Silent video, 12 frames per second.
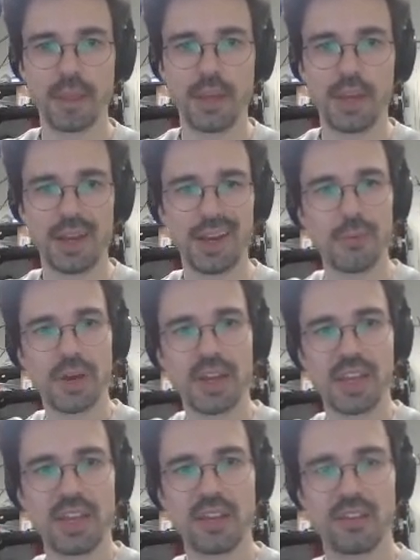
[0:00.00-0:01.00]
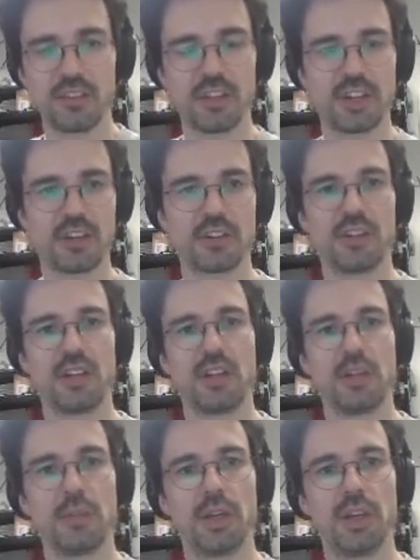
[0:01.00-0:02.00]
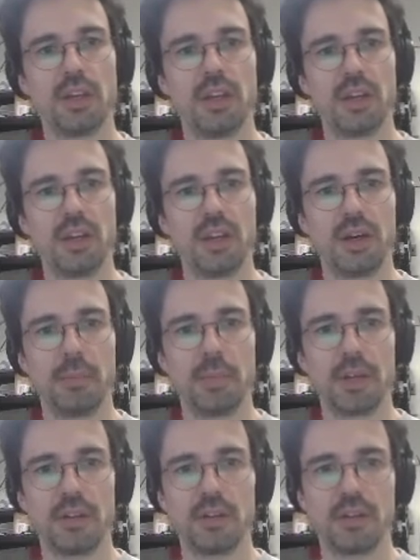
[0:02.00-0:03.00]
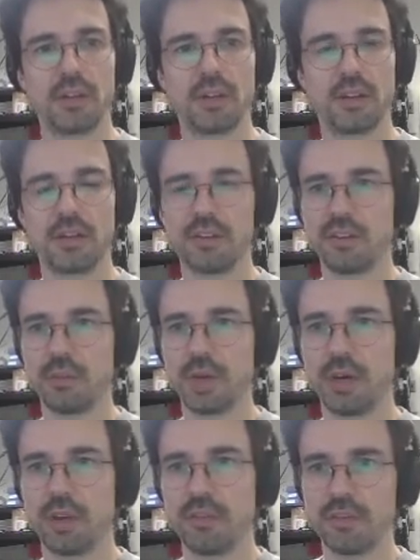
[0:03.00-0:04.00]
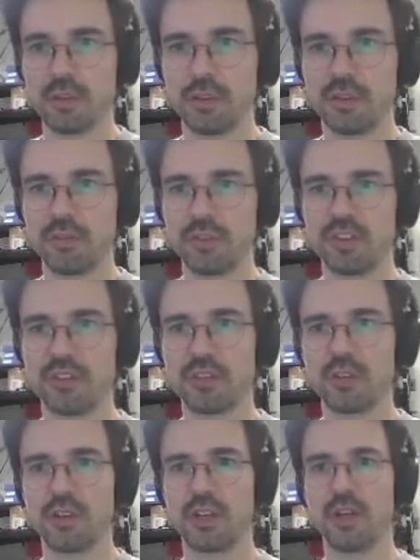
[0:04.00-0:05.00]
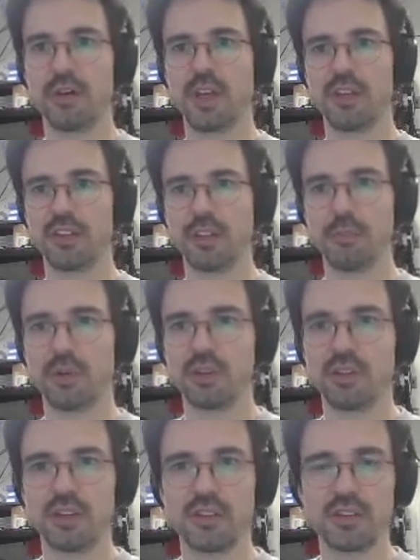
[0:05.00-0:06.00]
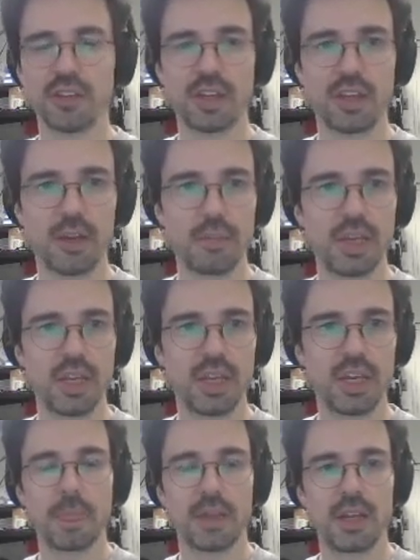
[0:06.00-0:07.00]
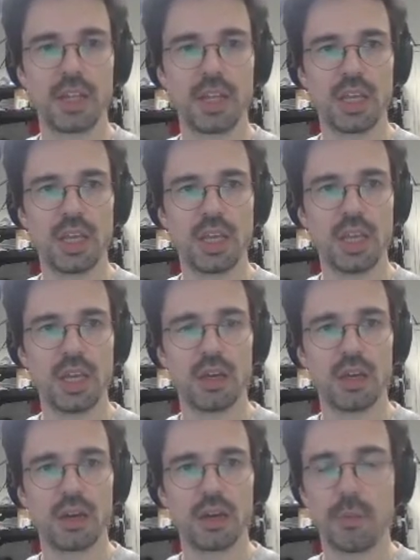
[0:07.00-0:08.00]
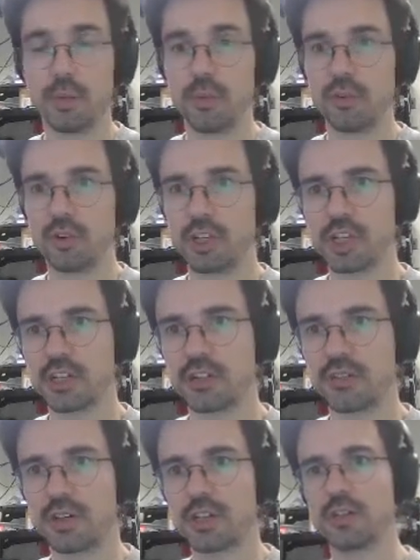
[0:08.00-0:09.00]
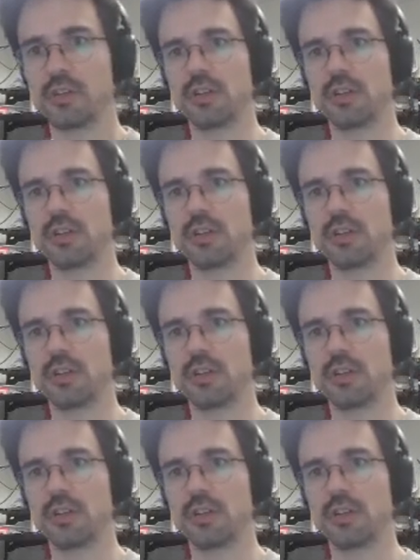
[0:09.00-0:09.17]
And now my gain has changed a little bit, but somehow, even though these resistors are now as imprecise as they can be, the common mode rejection ratio is